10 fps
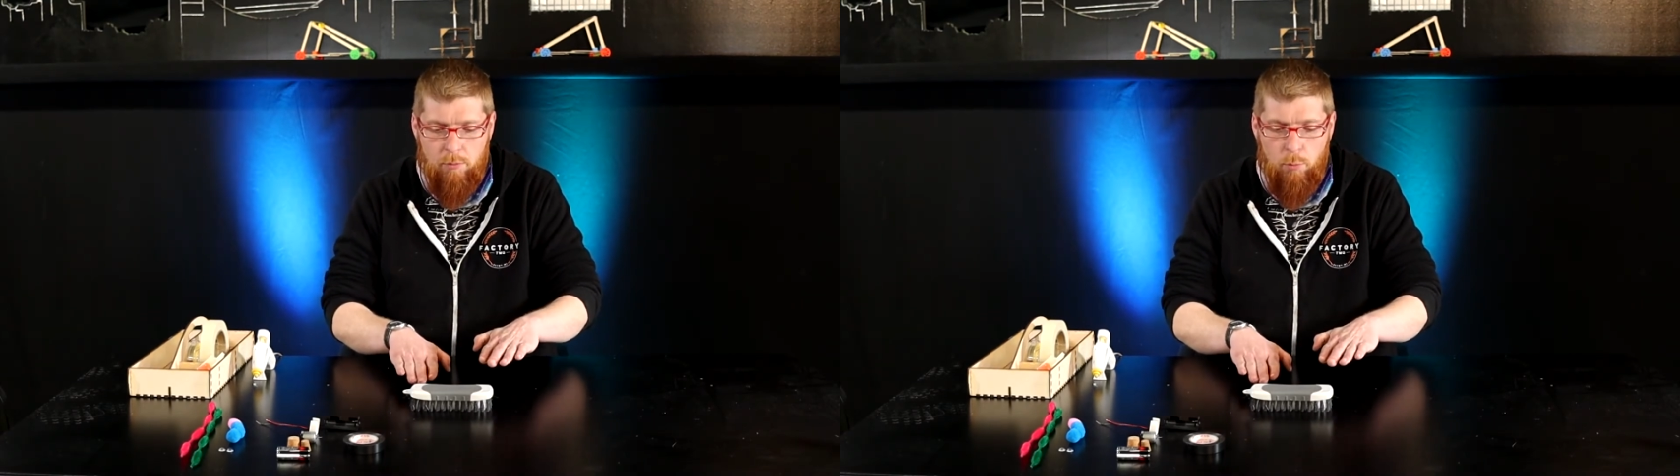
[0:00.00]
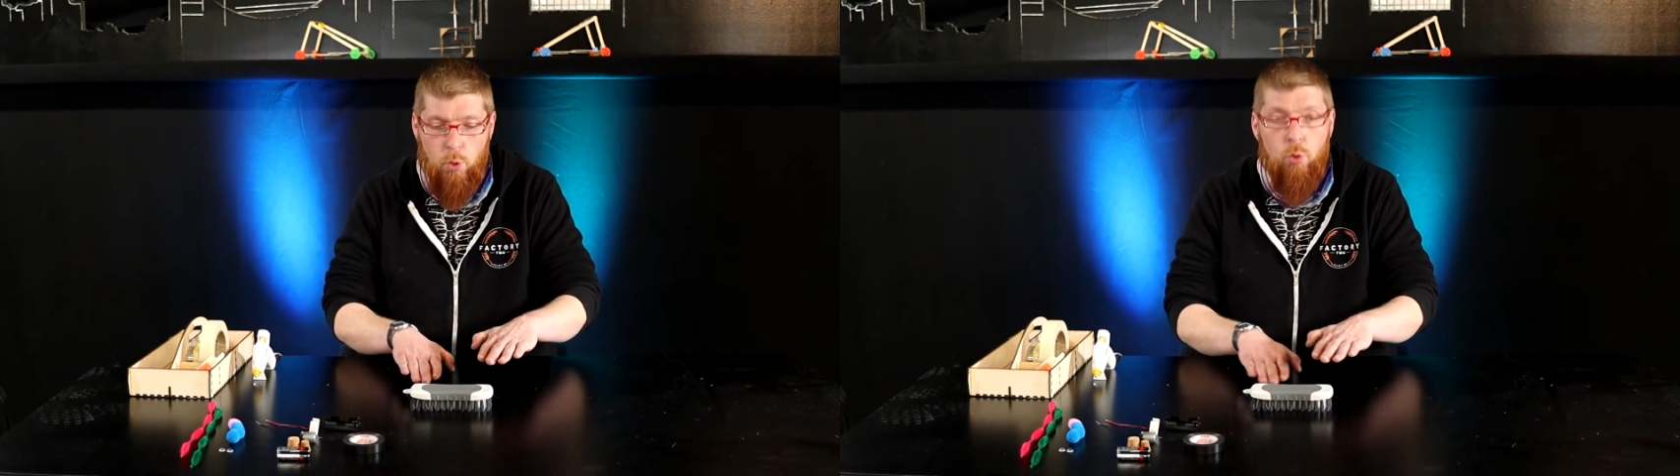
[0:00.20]

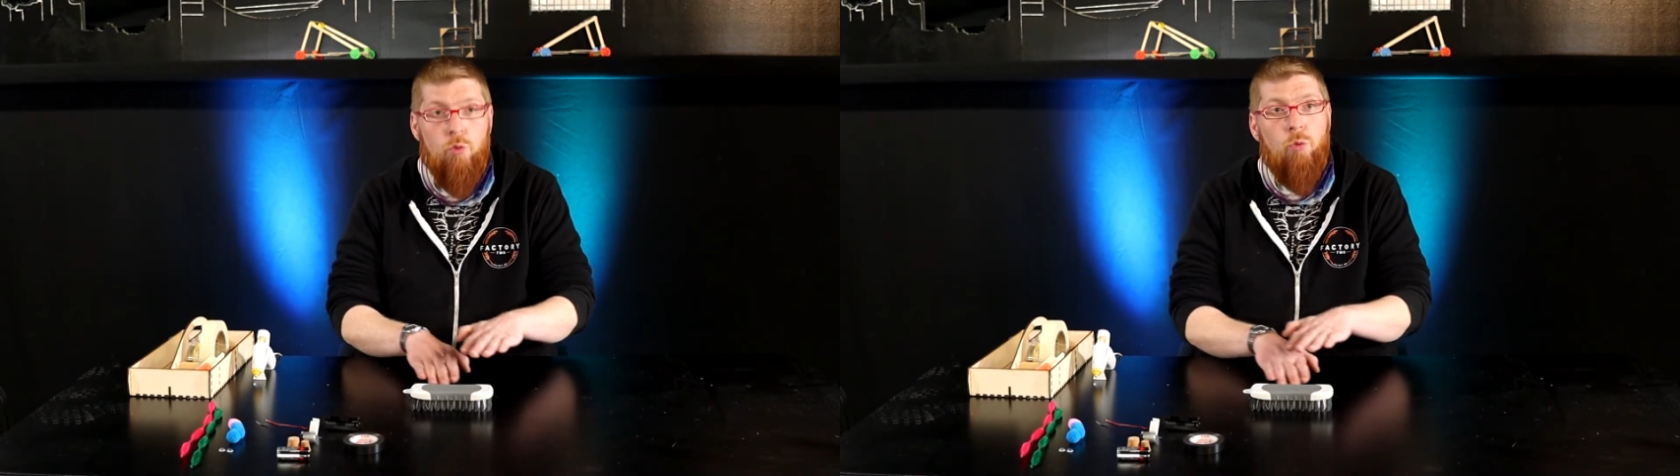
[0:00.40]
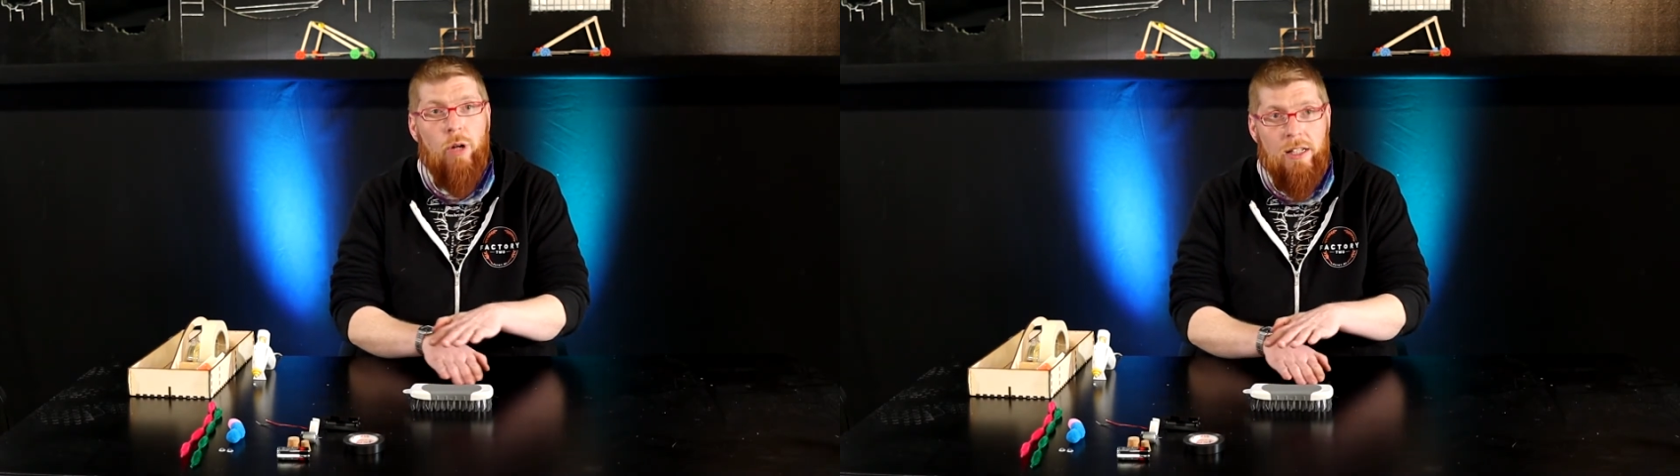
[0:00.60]

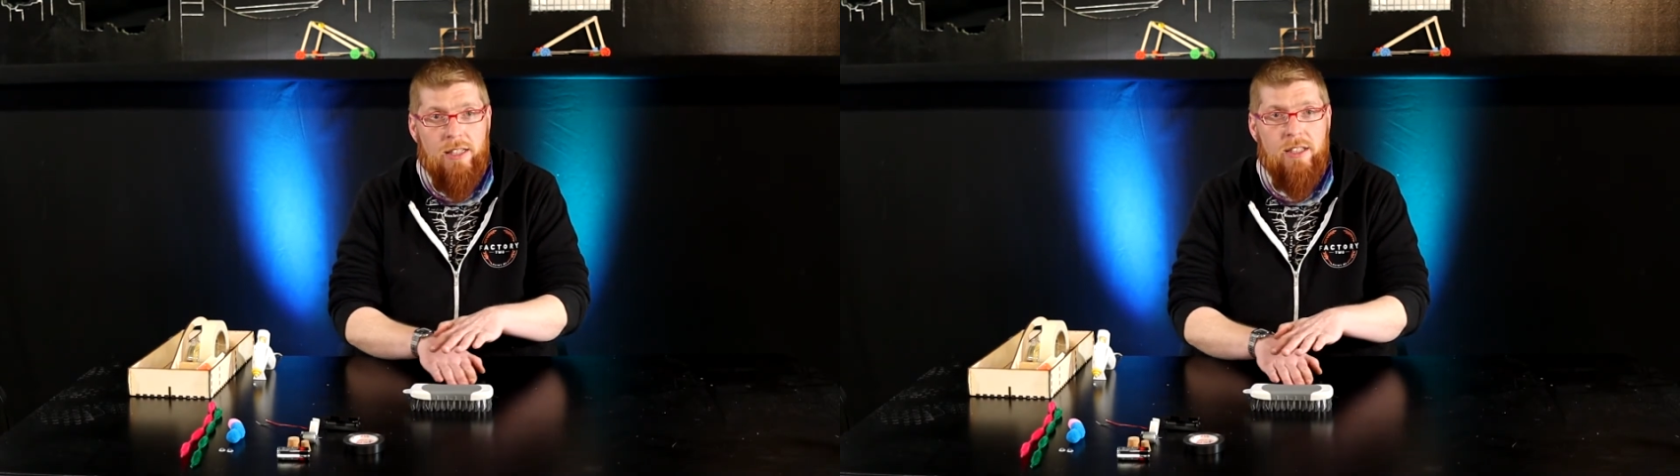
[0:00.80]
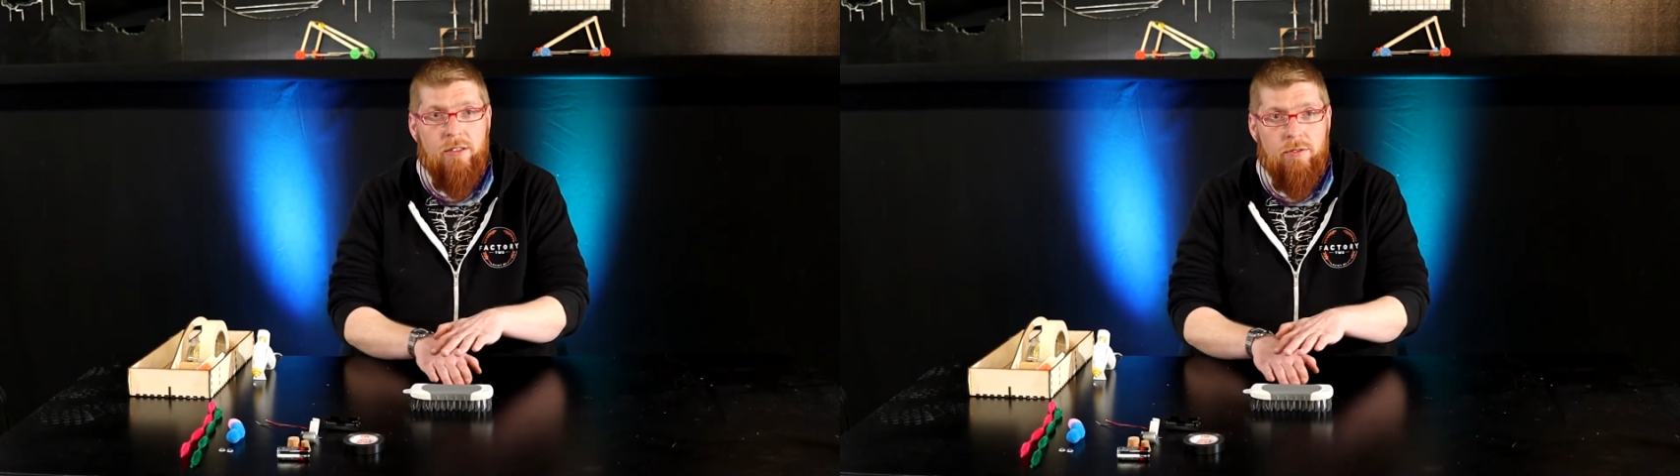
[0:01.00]
move
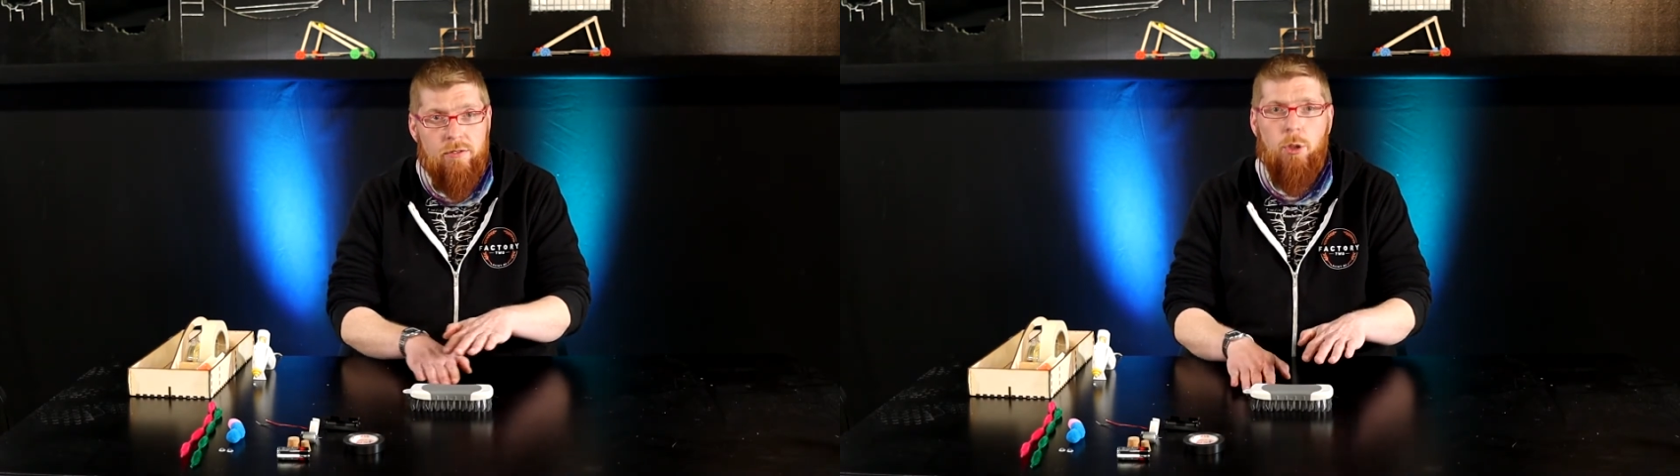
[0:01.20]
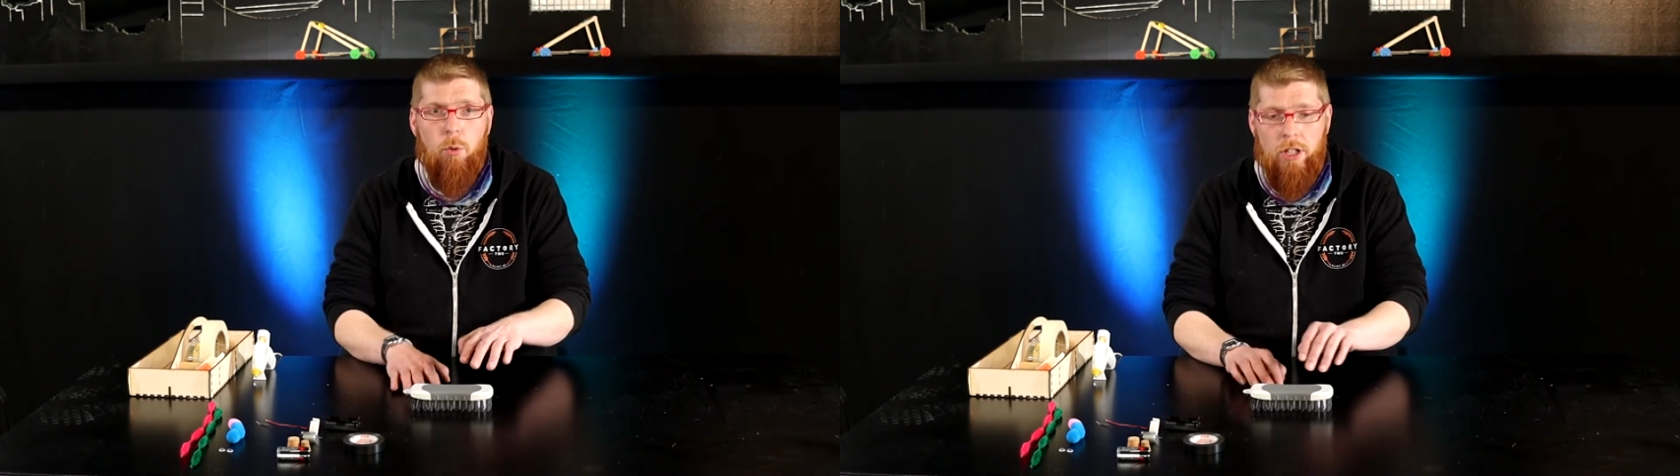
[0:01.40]
relative
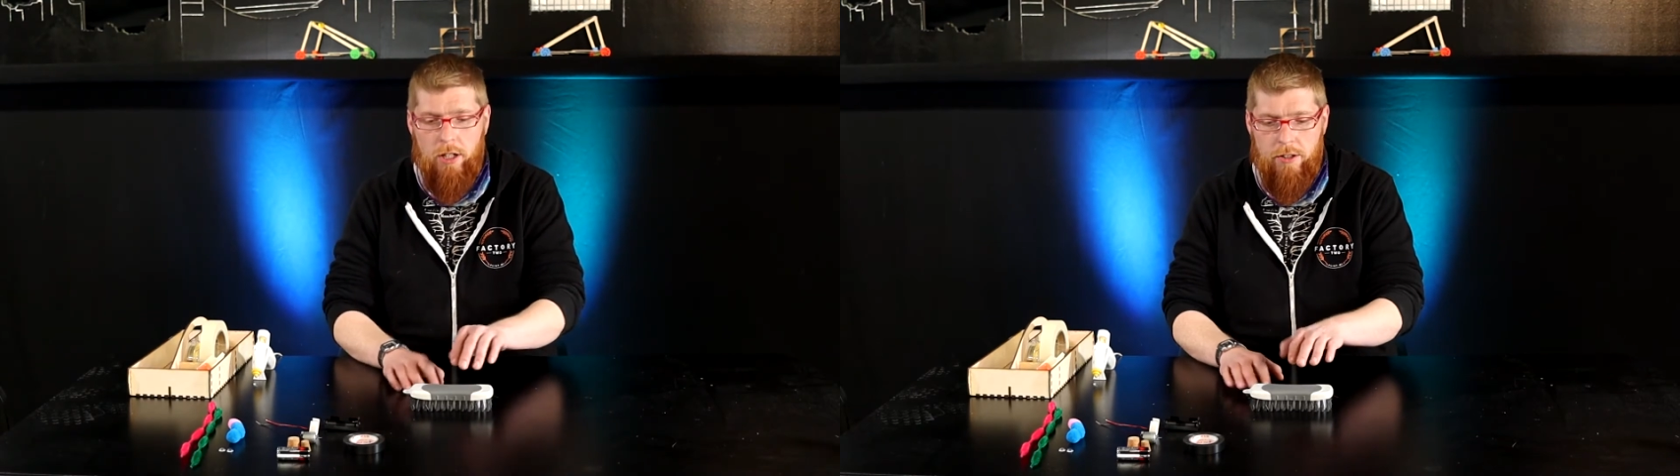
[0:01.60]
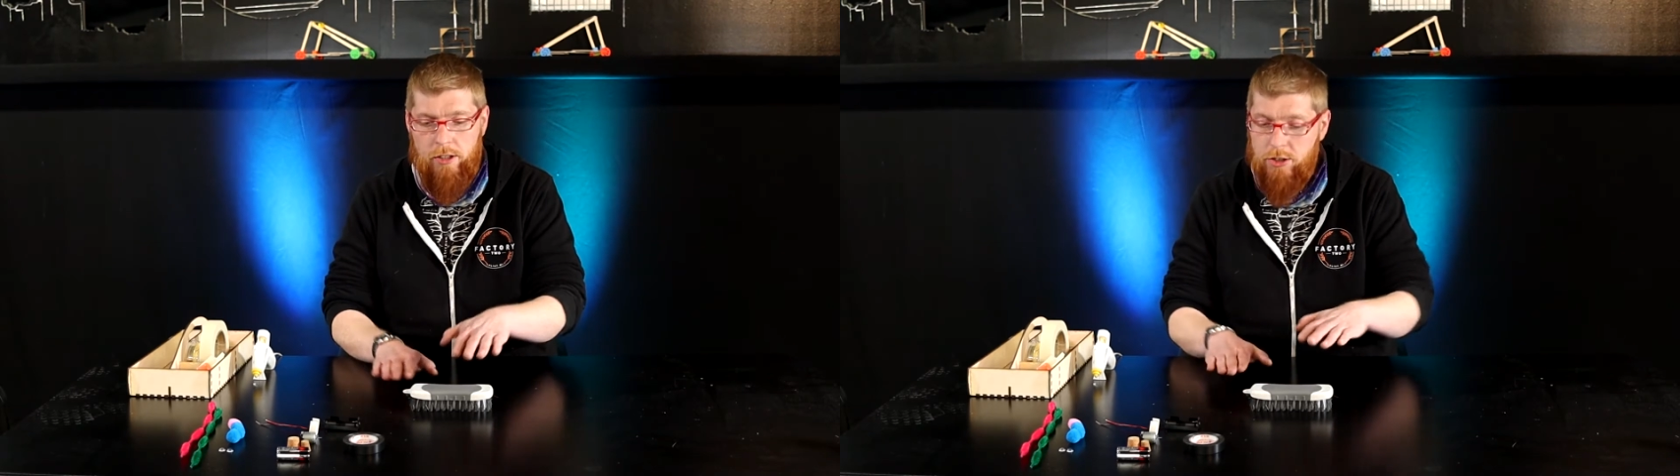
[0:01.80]
to one another.